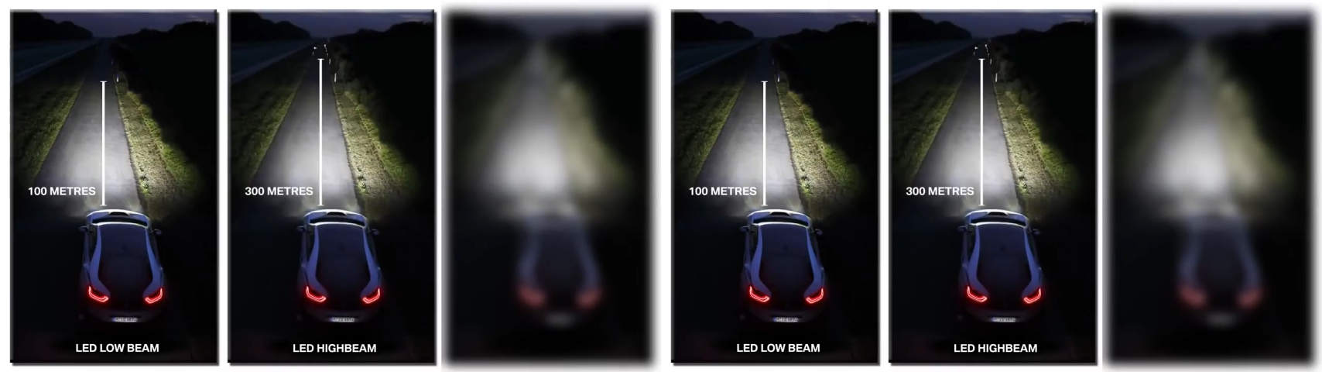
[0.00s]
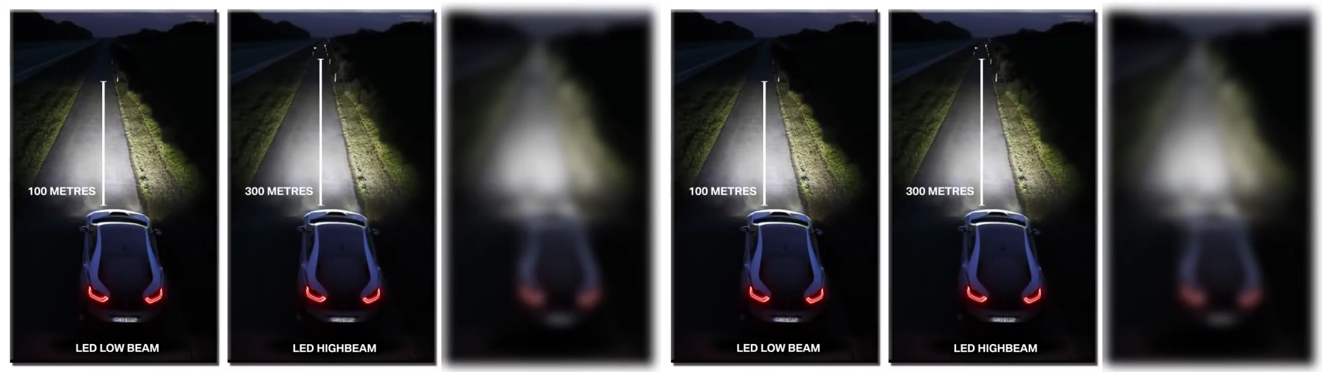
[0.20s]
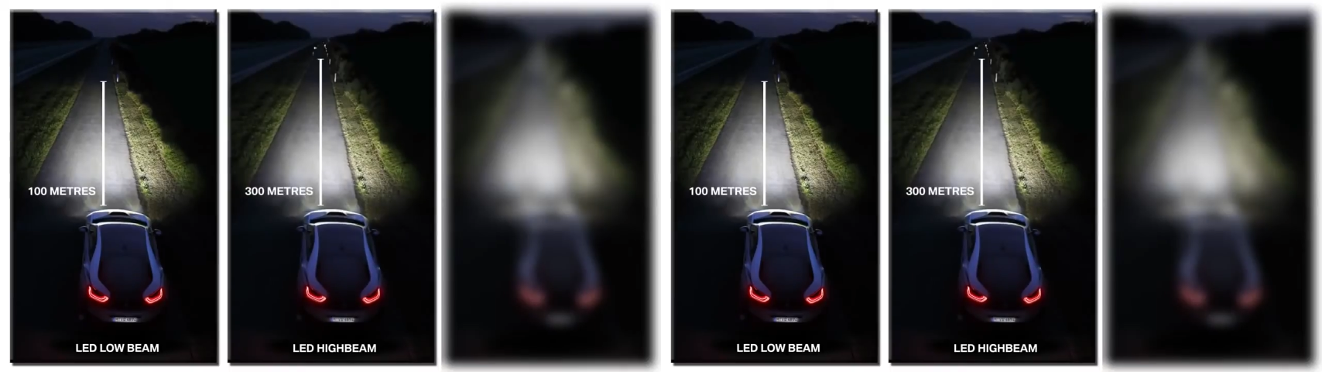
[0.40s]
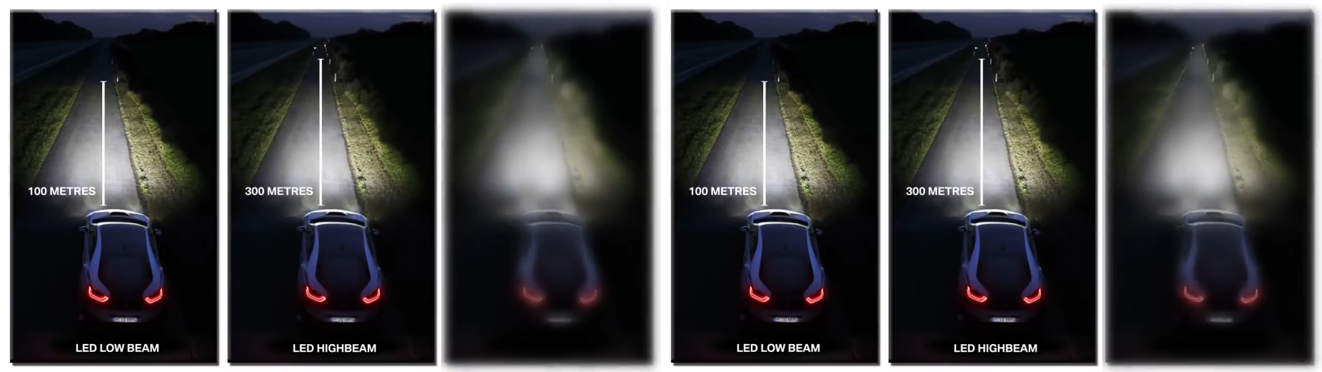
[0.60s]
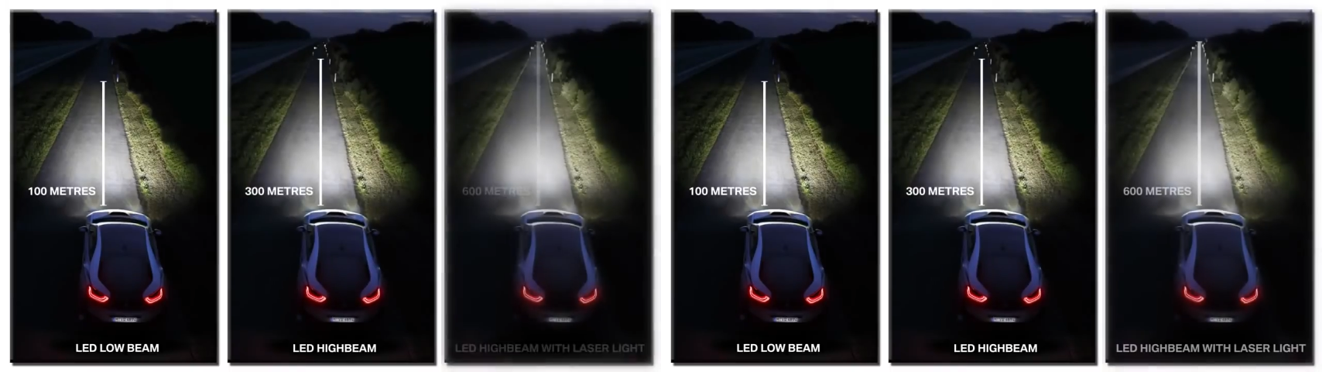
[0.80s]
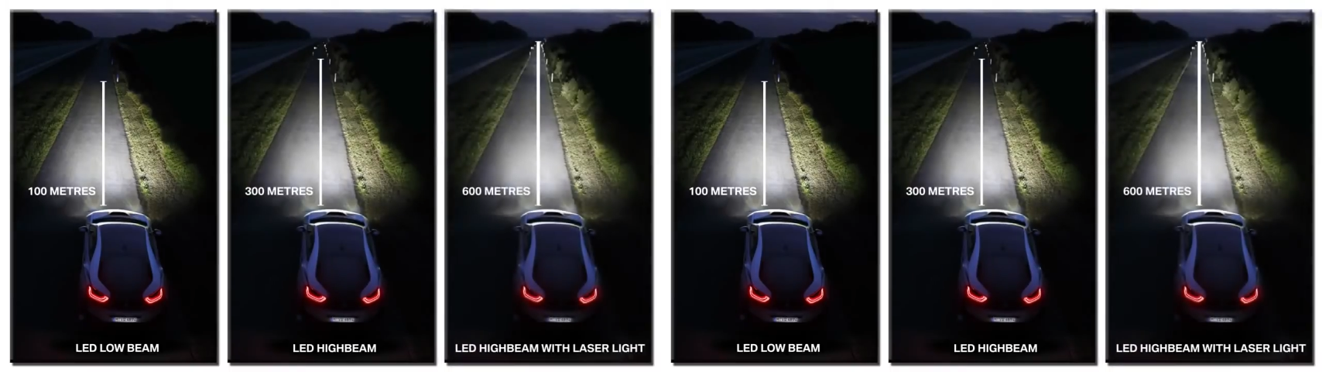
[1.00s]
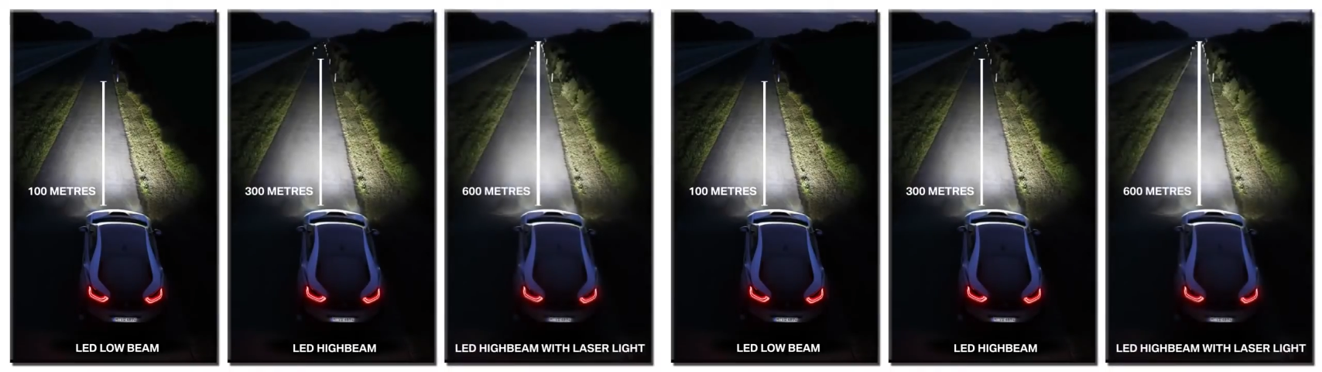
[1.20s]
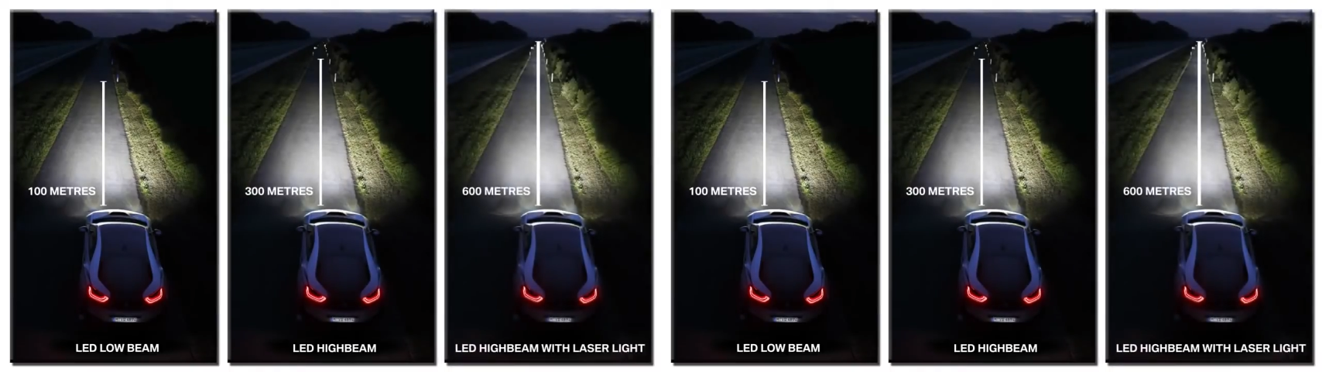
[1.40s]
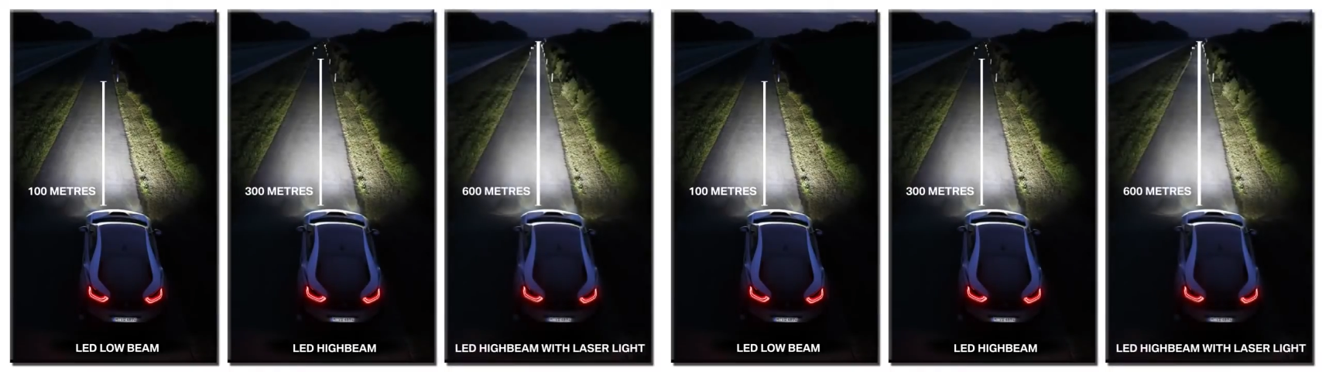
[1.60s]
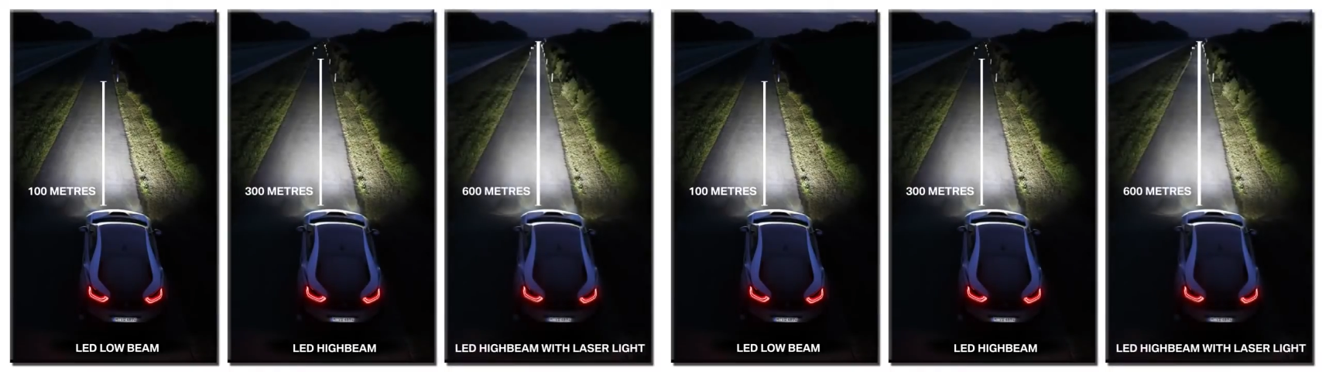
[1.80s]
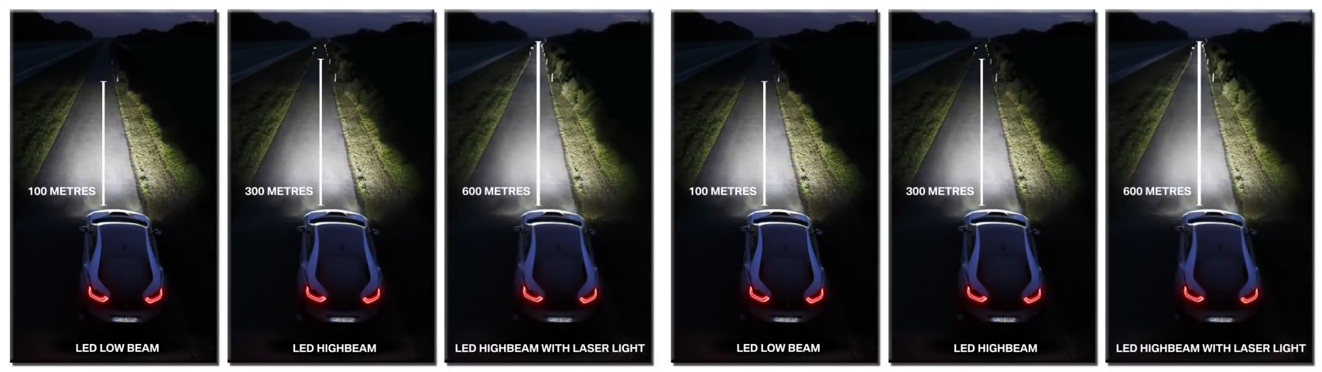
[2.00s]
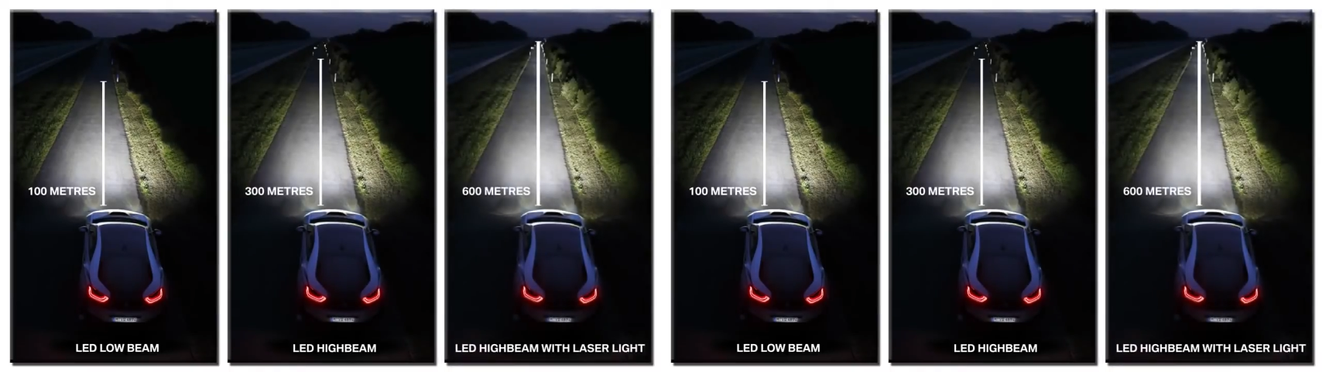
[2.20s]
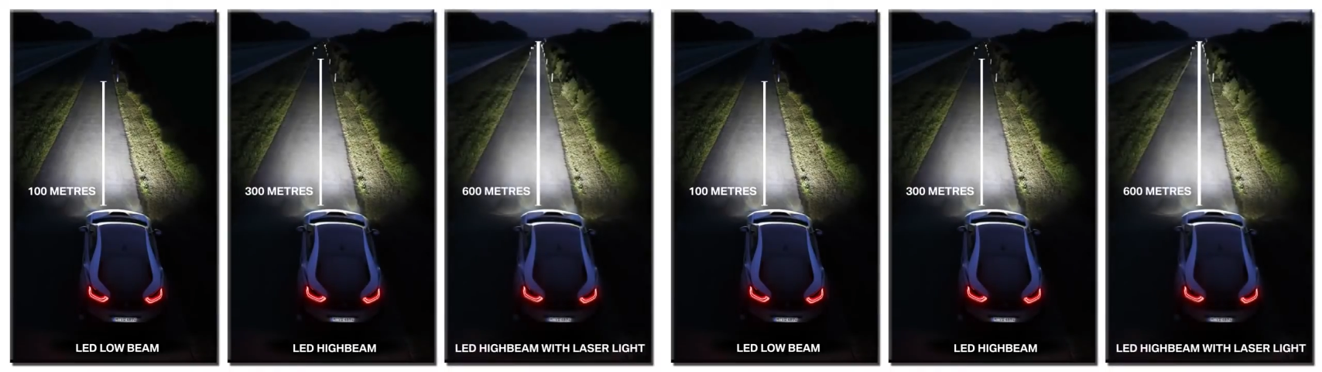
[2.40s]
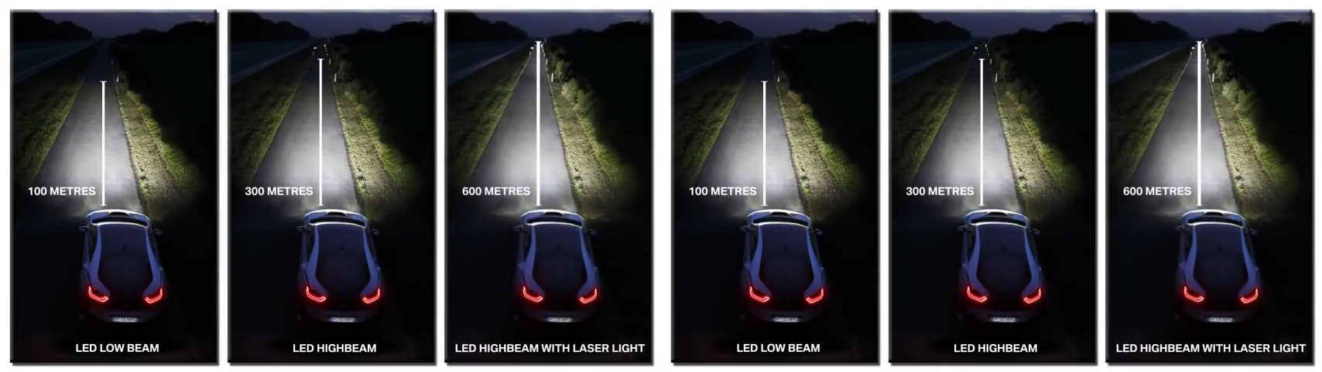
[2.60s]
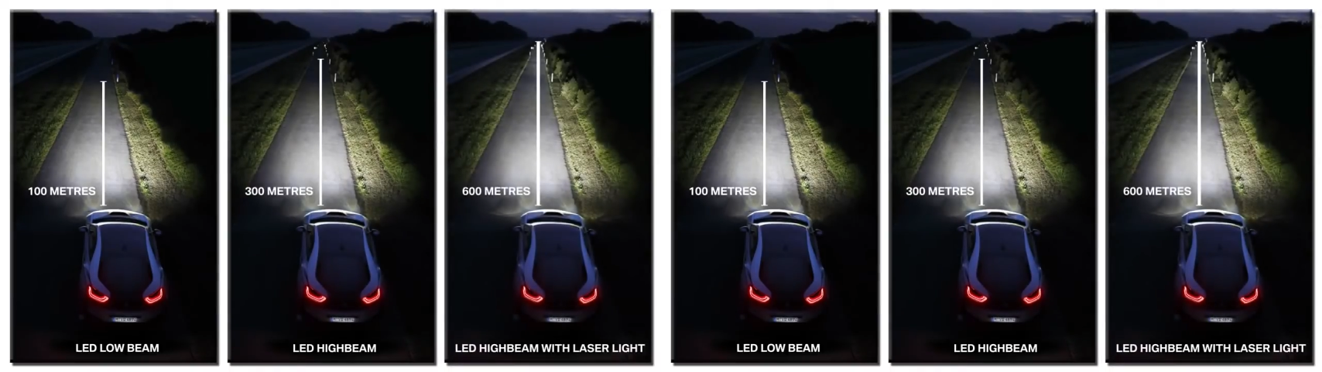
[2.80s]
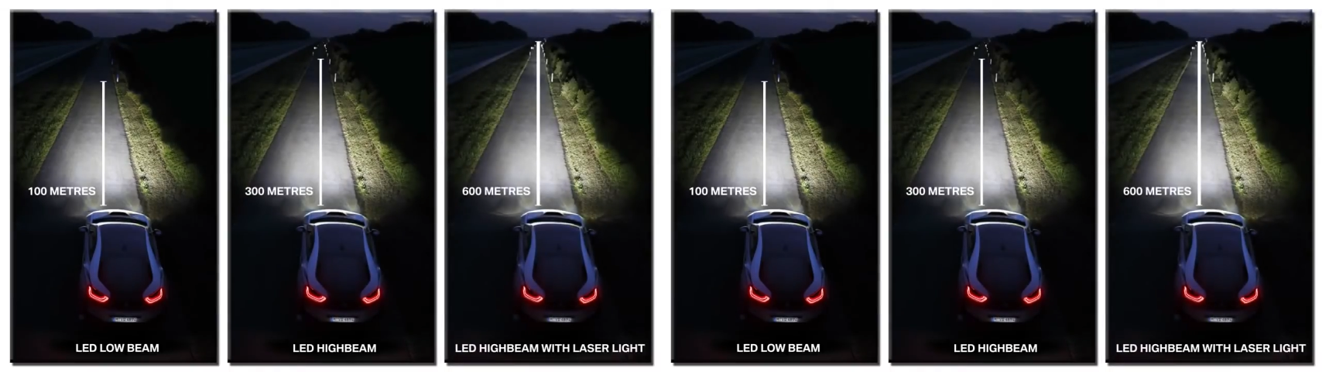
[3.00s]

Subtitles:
(no speaker visible)